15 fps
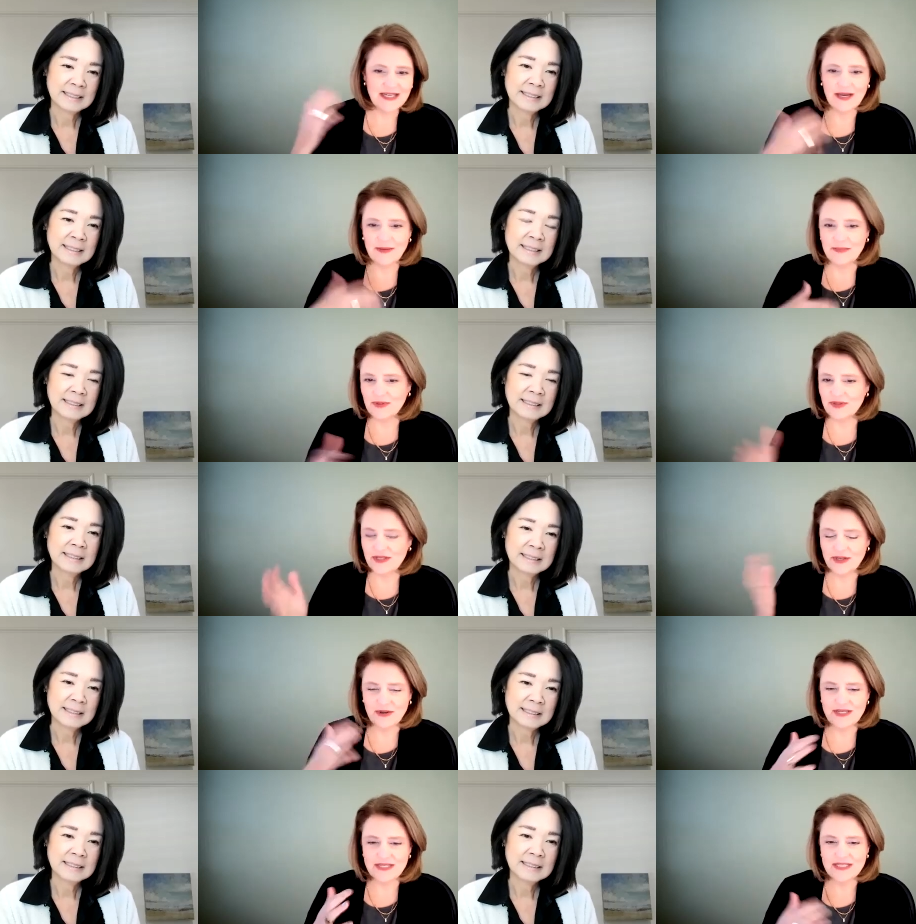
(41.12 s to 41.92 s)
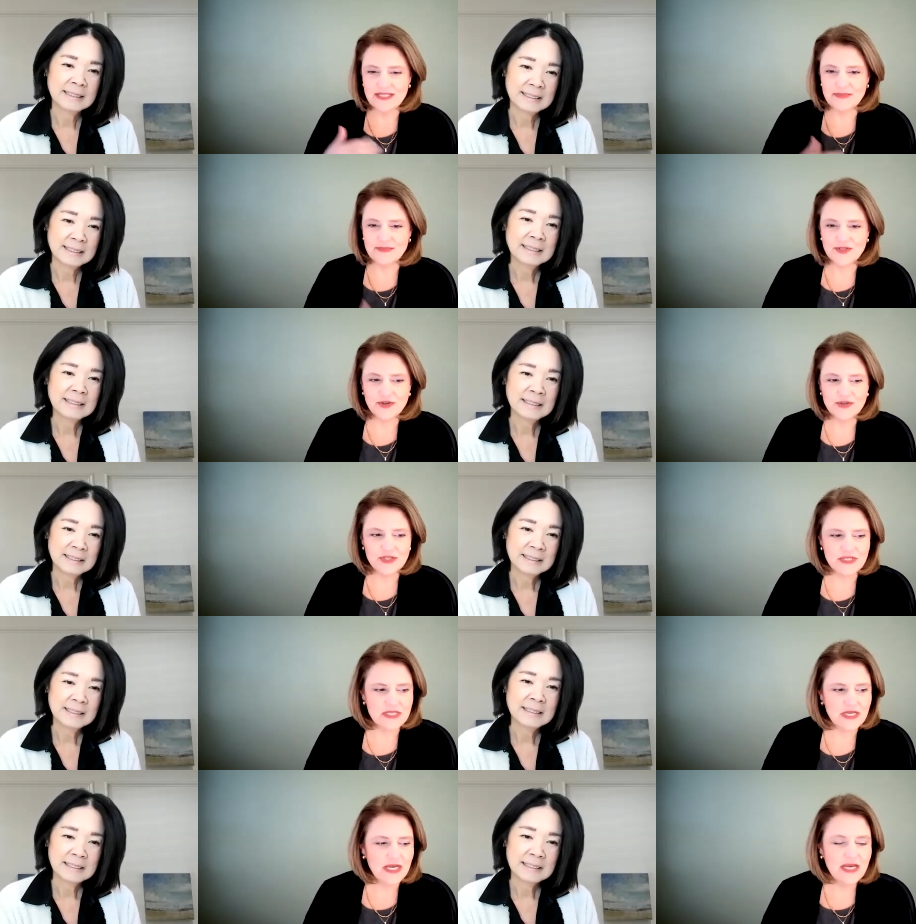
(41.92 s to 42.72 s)
Speaker 1: a couple, you know, I did some
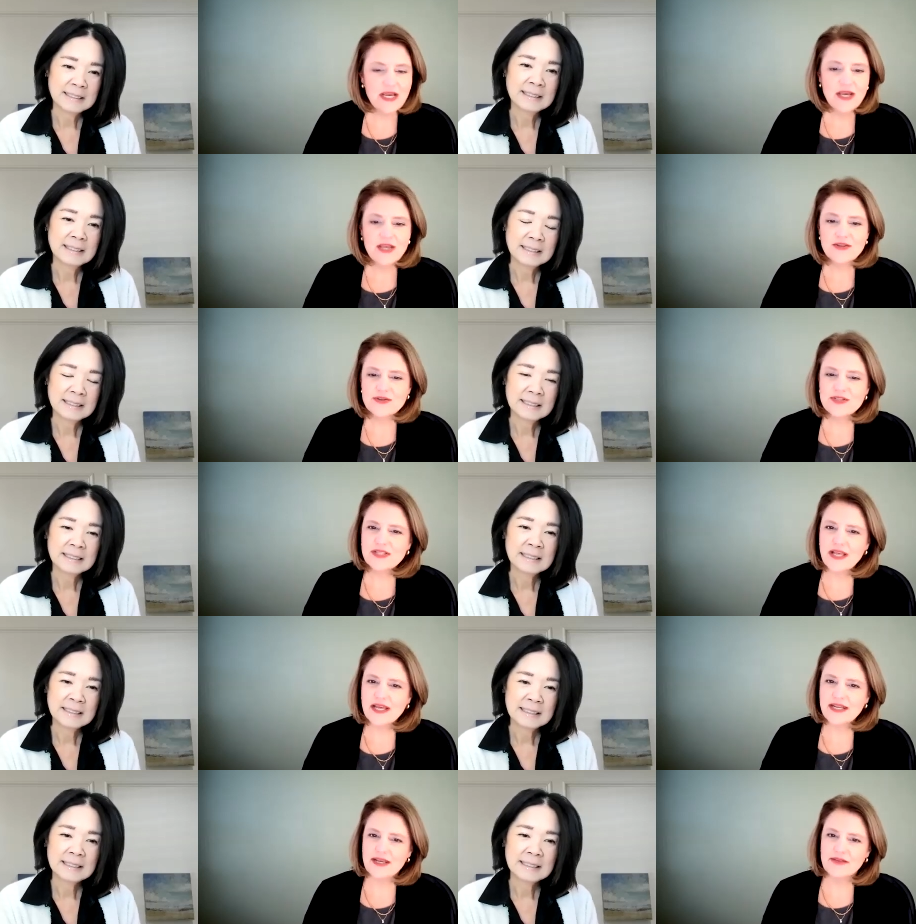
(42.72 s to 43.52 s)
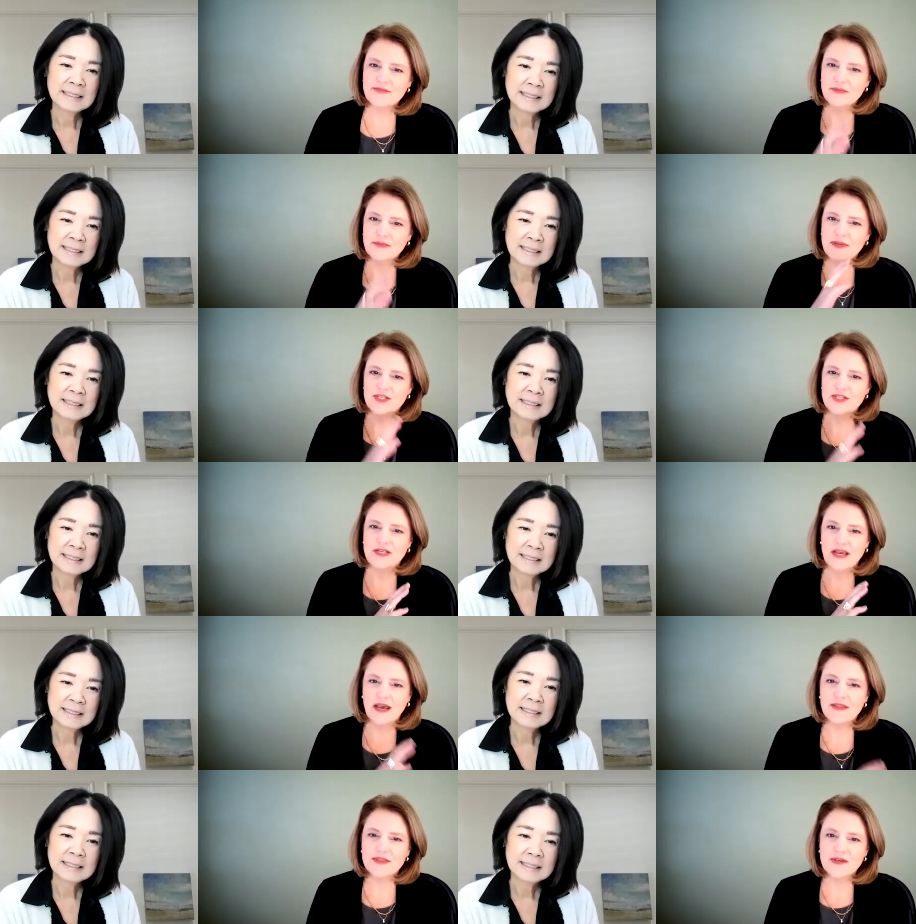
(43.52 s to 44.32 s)
searches. There's a lot of information
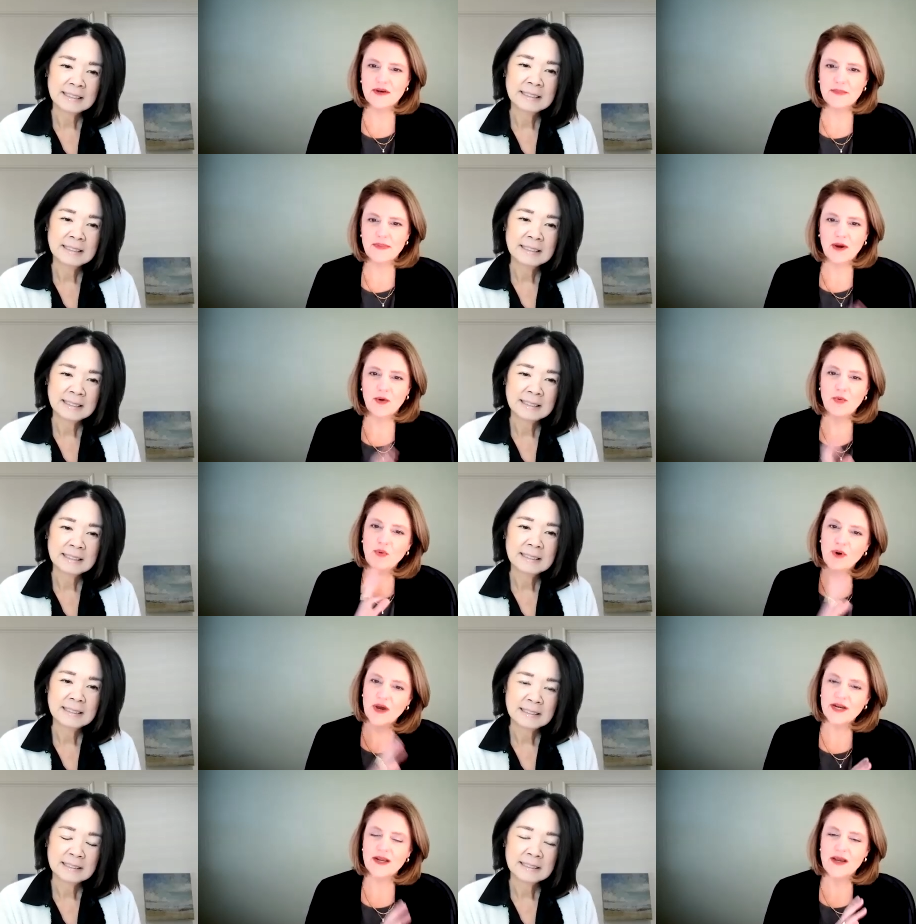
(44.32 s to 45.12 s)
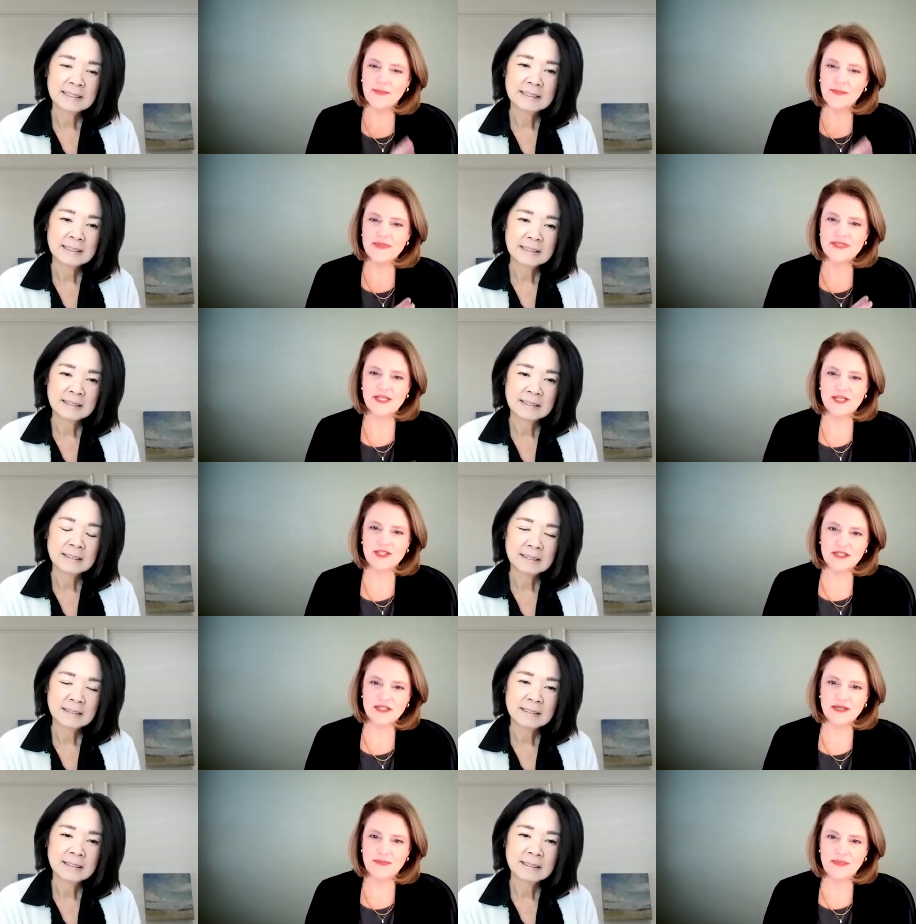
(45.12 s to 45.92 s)
out there about what a
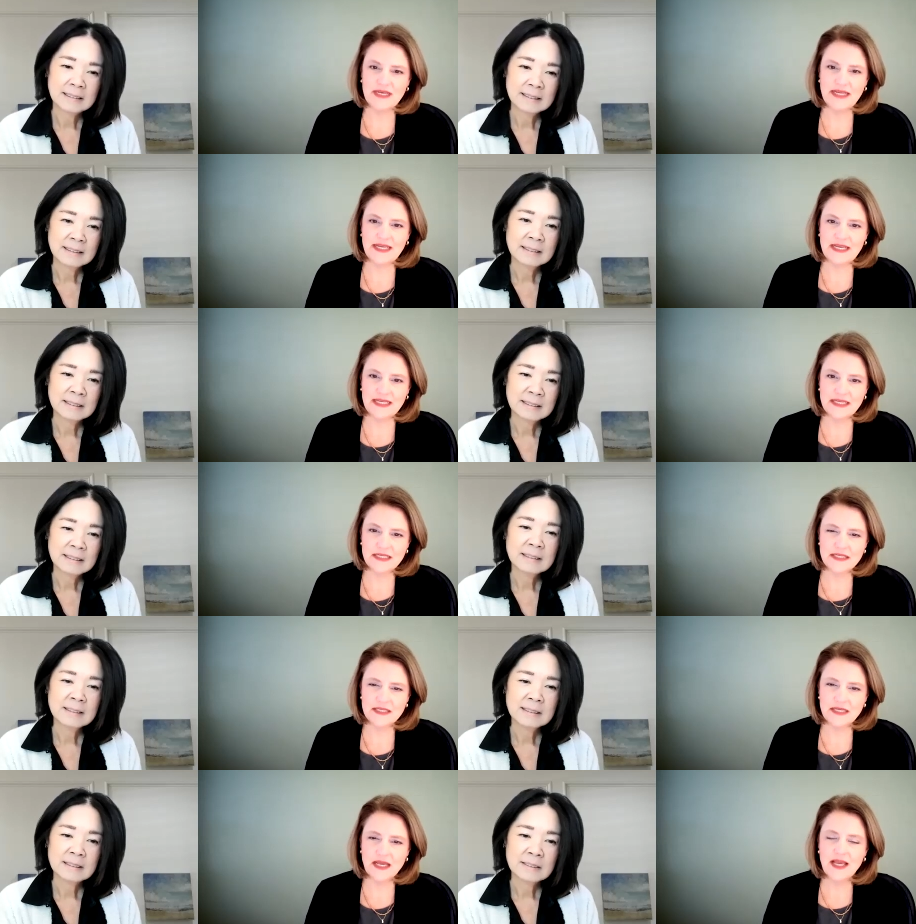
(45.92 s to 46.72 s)
compensation committee is,